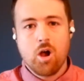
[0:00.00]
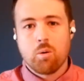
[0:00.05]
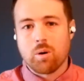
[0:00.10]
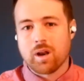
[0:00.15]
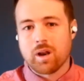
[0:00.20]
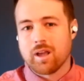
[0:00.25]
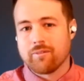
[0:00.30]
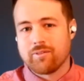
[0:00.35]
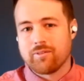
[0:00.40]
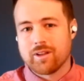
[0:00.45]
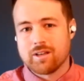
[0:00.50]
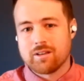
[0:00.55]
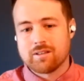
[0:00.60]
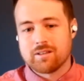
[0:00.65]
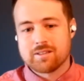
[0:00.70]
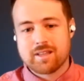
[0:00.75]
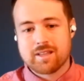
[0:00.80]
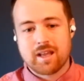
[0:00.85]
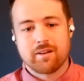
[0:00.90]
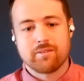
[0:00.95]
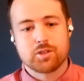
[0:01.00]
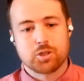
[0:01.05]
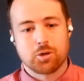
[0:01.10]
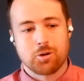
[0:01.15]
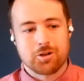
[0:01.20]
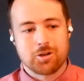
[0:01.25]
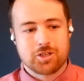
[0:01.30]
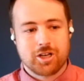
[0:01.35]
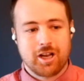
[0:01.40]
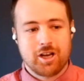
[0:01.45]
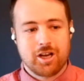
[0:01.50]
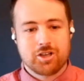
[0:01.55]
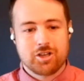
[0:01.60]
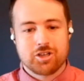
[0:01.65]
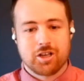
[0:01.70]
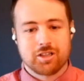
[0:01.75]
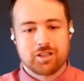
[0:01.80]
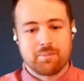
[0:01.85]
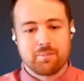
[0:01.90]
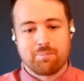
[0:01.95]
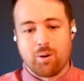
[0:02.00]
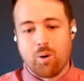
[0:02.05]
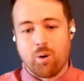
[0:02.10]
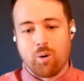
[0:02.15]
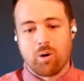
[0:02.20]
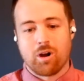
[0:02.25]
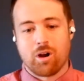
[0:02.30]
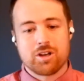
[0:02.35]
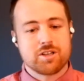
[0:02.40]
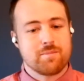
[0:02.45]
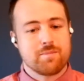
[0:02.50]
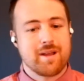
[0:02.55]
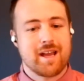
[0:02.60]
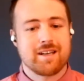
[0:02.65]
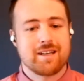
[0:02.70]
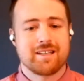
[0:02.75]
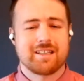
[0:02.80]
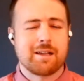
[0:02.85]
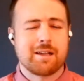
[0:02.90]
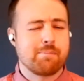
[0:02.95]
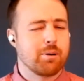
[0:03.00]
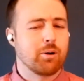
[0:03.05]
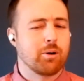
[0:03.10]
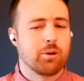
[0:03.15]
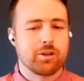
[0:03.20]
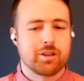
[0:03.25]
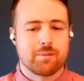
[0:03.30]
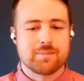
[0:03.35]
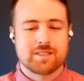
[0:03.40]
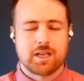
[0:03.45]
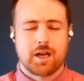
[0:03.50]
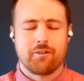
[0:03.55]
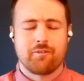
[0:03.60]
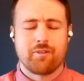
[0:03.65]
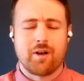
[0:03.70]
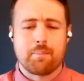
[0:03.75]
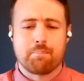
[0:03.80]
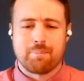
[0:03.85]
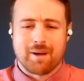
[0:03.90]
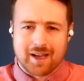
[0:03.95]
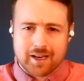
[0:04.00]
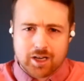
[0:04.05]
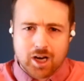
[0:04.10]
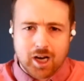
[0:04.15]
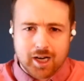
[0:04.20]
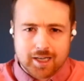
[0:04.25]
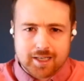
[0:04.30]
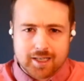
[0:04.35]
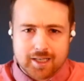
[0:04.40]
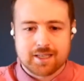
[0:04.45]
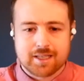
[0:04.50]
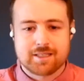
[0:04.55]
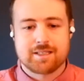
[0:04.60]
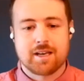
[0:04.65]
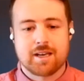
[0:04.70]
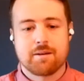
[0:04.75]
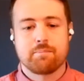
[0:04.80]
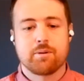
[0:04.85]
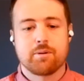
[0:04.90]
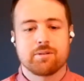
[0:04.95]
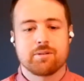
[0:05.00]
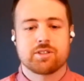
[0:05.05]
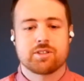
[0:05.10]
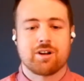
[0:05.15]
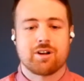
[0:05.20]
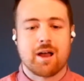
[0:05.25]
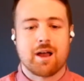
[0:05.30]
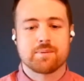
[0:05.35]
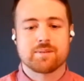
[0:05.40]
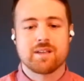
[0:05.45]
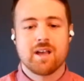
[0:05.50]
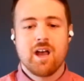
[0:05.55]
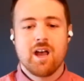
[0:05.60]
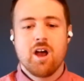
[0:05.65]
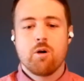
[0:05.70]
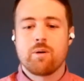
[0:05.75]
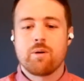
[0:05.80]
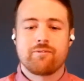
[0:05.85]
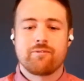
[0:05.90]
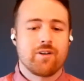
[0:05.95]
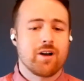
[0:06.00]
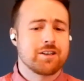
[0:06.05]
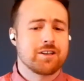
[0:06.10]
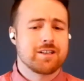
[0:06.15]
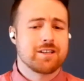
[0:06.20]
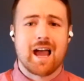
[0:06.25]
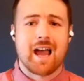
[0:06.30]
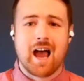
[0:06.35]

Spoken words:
What if instead of shortchanging the poor, demanding they pull themselves up by non-existent bootstraps, we funded